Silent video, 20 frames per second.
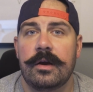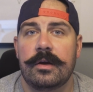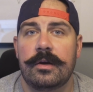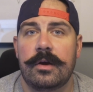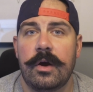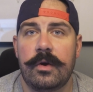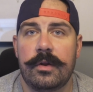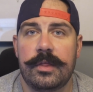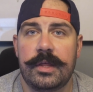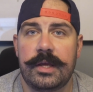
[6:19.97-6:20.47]

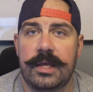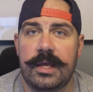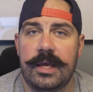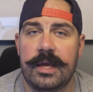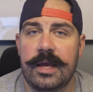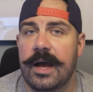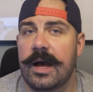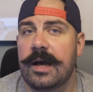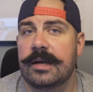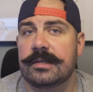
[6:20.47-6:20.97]
go to the
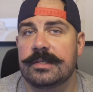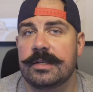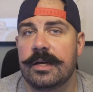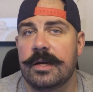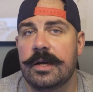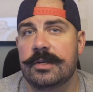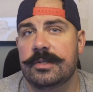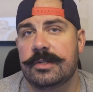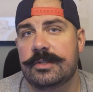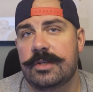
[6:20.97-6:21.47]

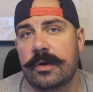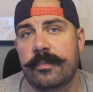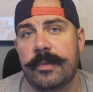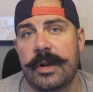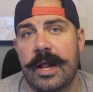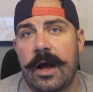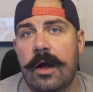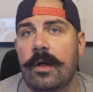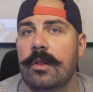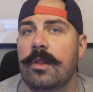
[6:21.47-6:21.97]
kiosk, determine
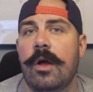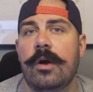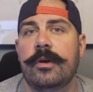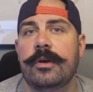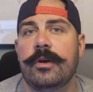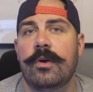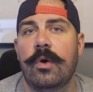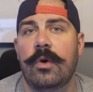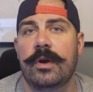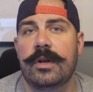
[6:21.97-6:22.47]
how long
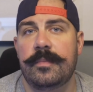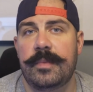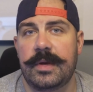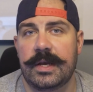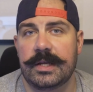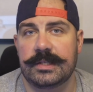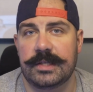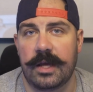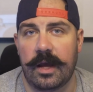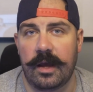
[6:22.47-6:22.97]
you're going to be
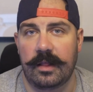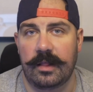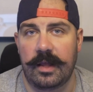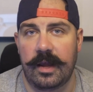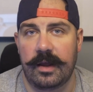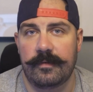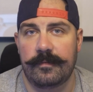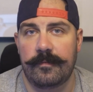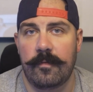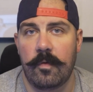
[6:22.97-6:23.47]
in
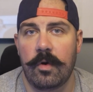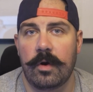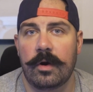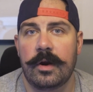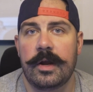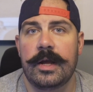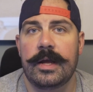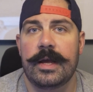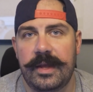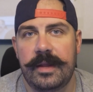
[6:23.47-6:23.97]
Thailand for,